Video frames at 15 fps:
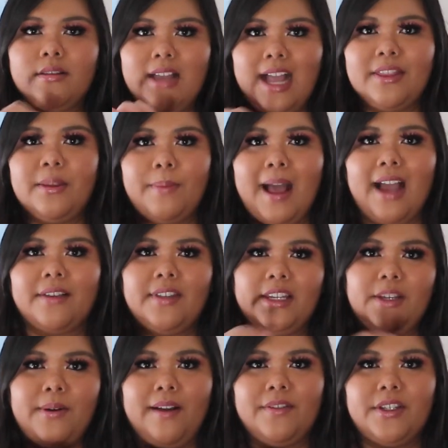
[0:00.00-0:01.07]
at the back that
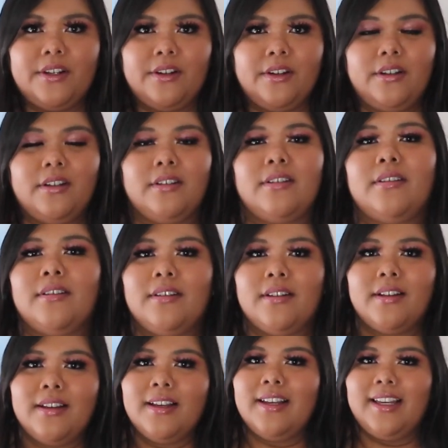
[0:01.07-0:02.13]
you have to,
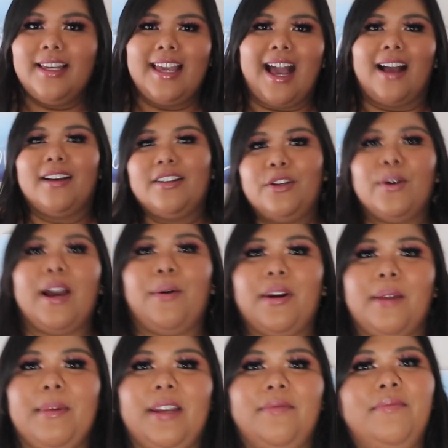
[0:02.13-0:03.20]
yeah, you get what I
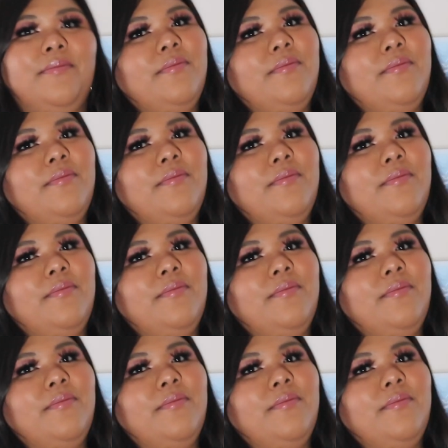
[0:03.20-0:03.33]
mean.